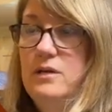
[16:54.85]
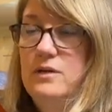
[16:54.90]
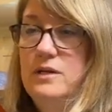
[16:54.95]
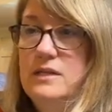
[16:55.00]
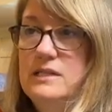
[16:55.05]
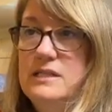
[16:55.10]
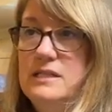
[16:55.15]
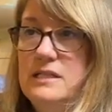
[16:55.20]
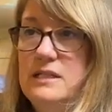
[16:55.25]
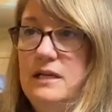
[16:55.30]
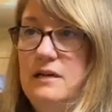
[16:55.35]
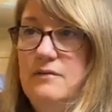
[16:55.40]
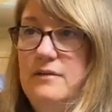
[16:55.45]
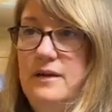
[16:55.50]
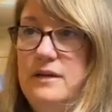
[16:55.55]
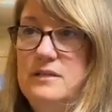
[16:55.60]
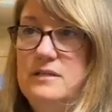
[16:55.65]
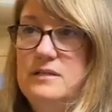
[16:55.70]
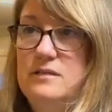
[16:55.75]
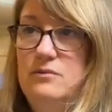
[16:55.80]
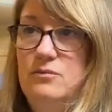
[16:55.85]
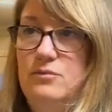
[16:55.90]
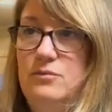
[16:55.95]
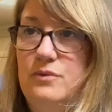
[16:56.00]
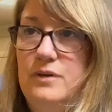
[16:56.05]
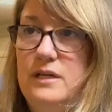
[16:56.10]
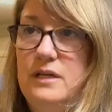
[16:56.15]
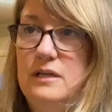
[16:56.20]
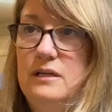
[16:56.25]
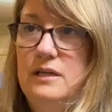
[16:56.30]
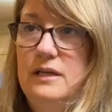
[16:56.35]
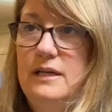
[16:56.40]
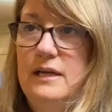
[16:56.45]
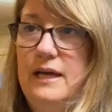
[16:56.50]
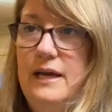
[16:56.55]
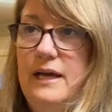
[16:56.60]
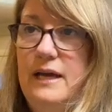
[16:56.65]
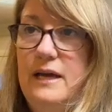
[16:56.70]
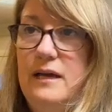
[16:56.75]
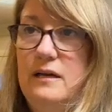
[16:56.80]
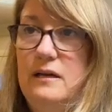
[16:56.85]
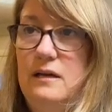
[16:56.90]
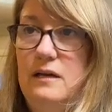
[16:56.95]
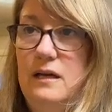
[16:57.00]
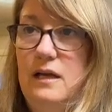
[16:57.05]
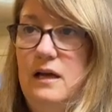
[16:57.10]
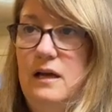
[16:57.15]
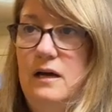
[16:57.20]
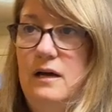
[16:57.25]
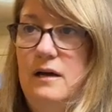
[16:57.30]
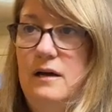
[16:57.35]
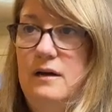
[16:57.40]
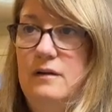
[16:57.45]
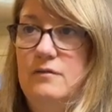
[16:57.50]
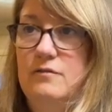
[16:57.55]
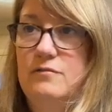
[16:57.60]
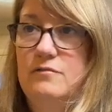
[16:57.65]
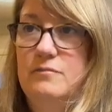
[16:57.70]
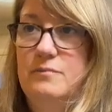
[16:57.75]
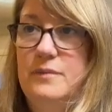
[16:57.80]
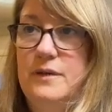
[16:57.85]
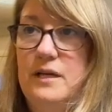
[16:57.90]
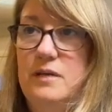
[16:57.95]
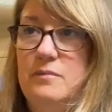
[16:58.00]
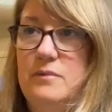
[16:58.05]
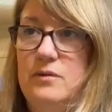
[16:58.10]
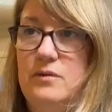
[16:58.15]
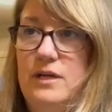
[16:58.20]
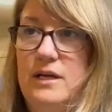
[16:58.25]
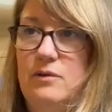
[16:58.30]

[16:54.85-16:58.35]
You can see I've had to really add a lot of pigment,